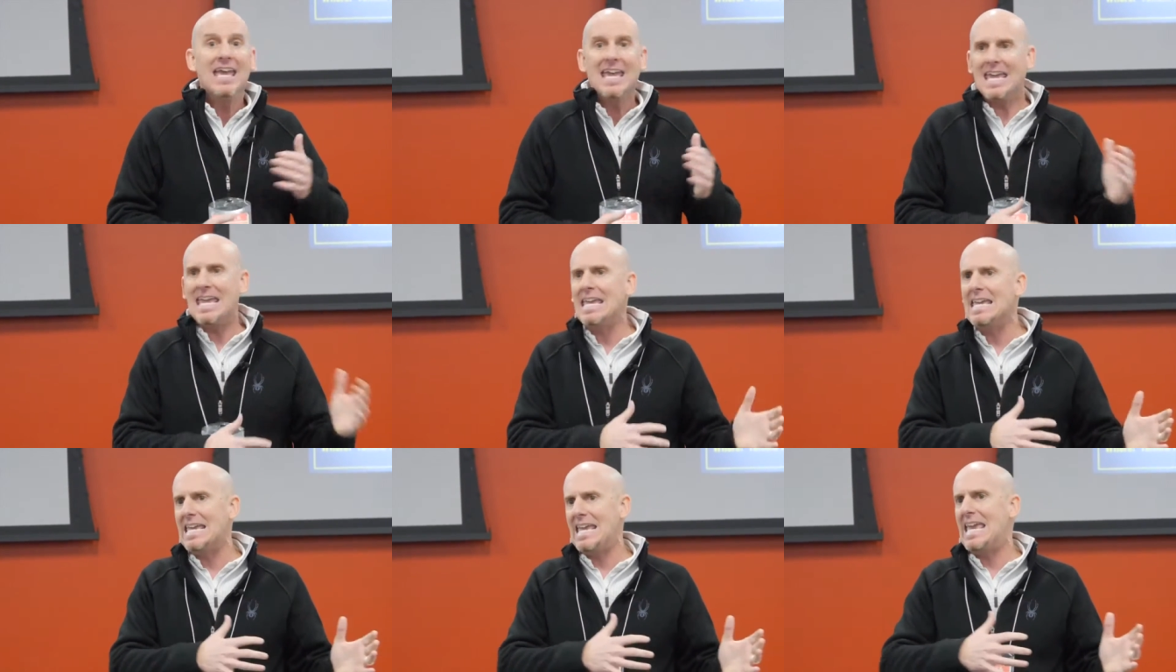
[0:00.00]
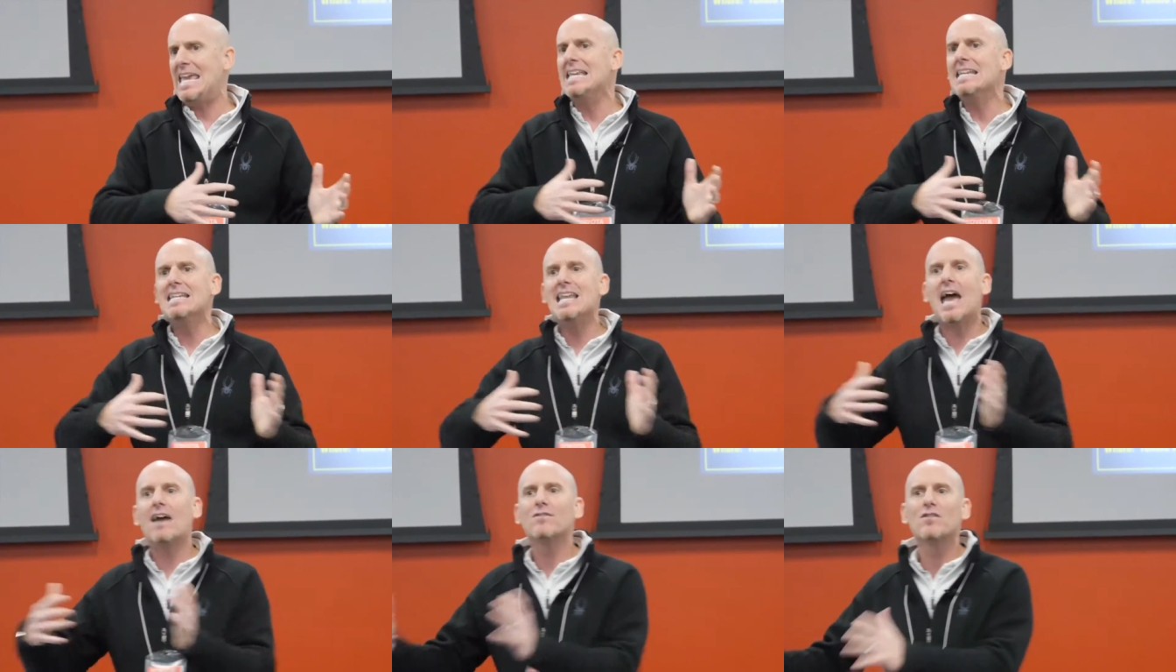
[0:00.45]
He, he
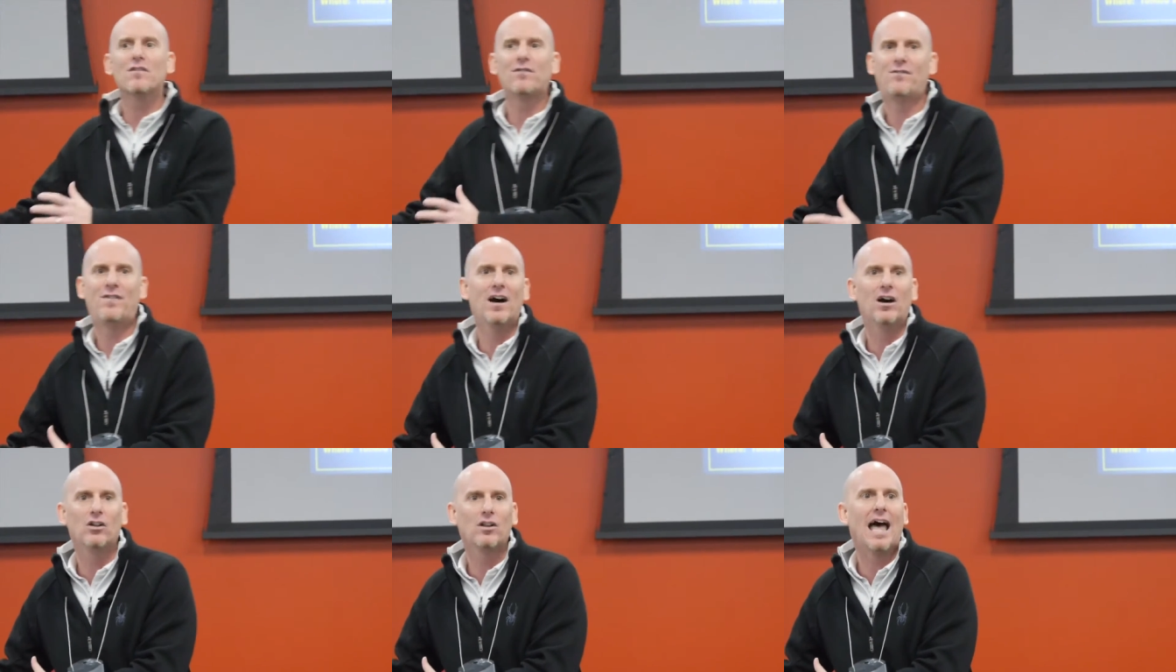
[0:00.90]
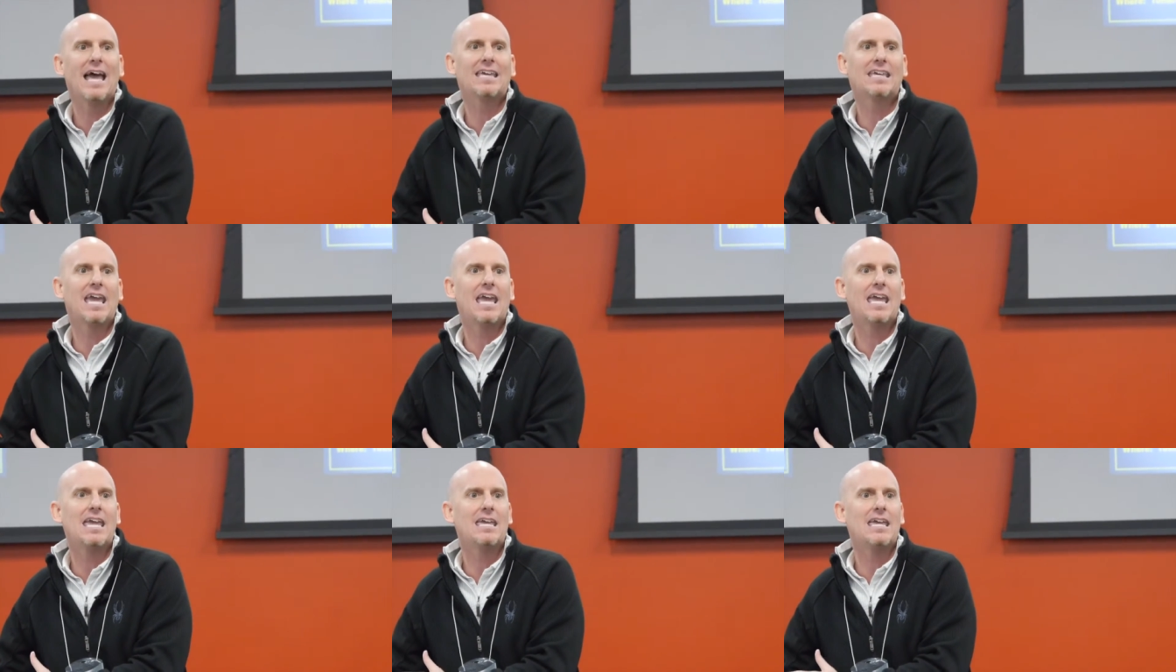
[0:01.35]
never felt
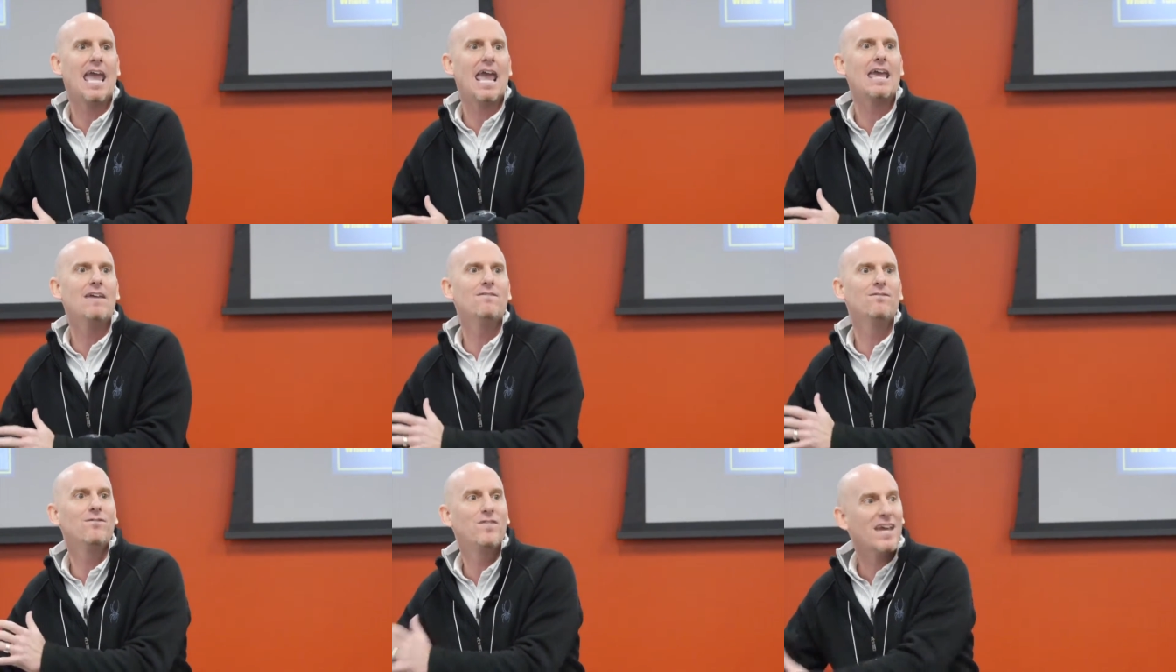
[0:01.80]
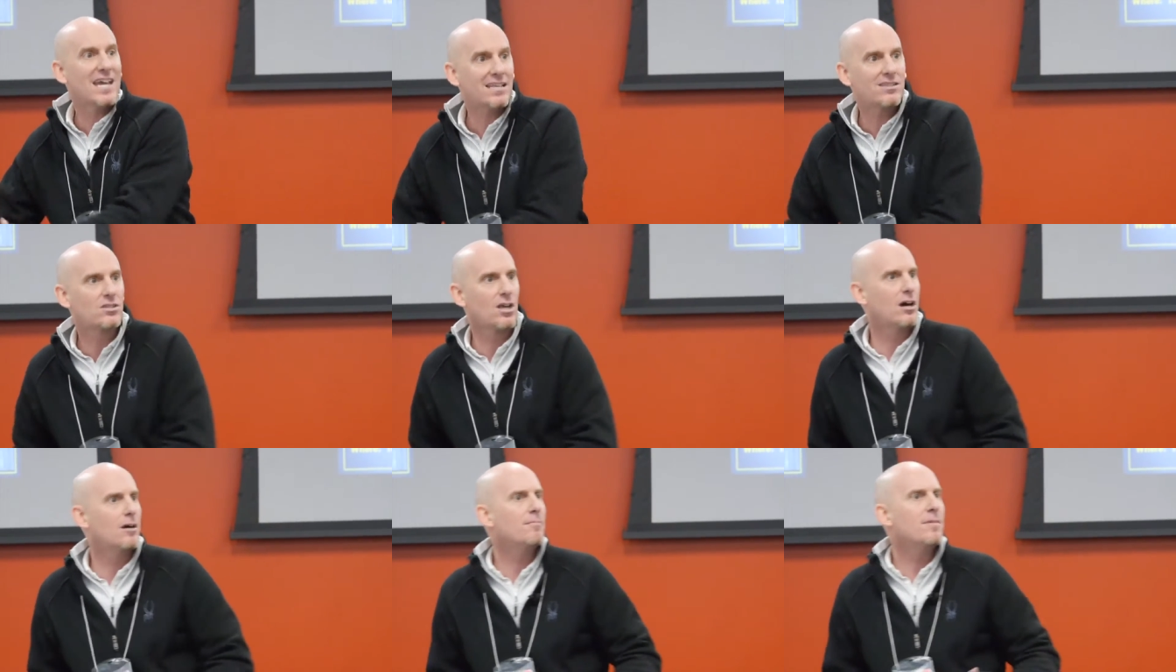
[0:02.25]
like a, a
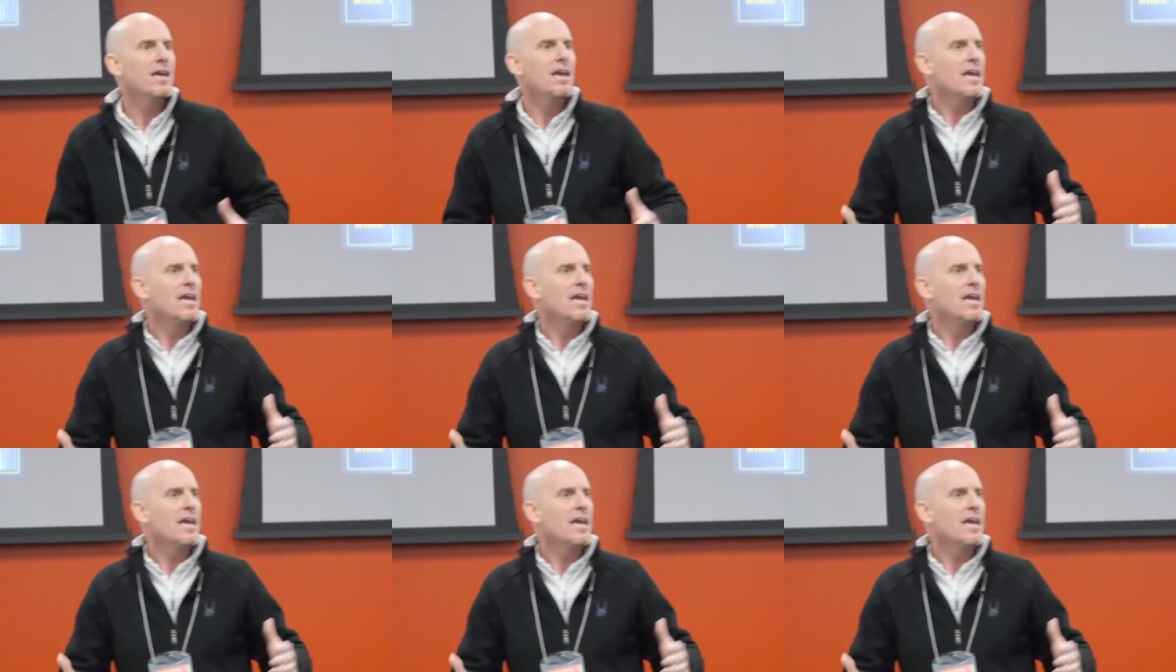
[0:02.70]
victim.